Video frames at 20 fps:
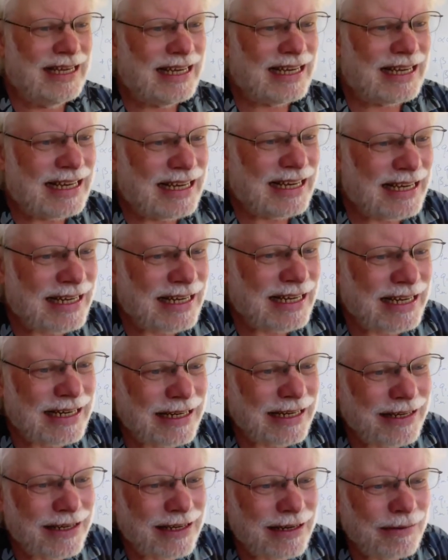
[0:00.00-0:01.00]

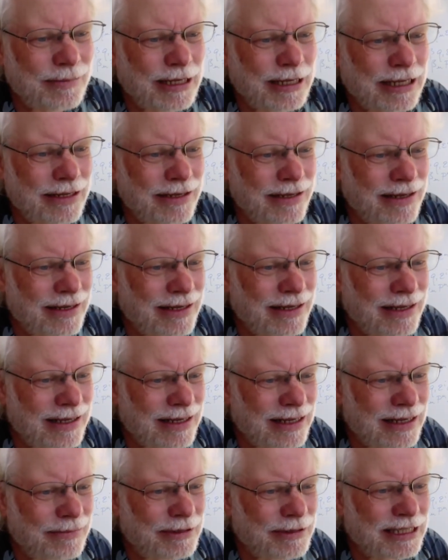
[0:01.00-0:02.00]

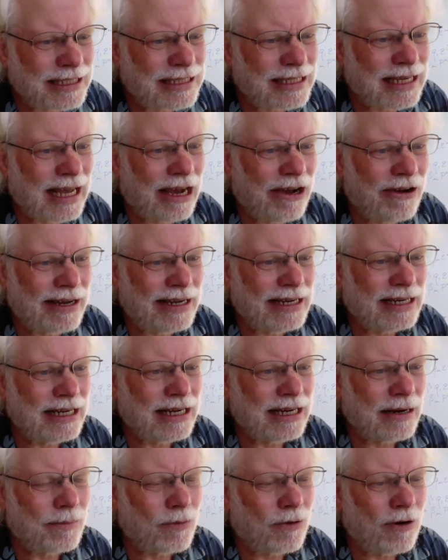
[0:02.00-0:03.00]
Let me see how I
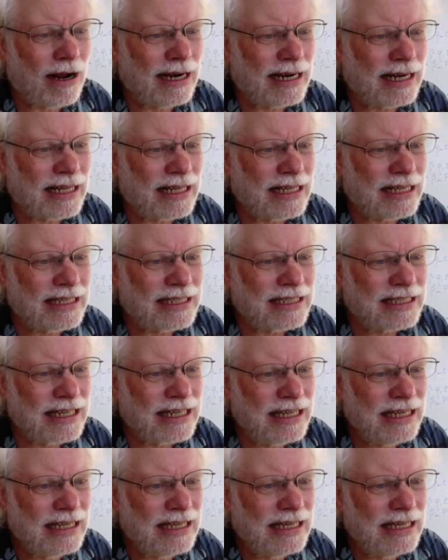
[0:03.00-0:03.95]
ended up writing this.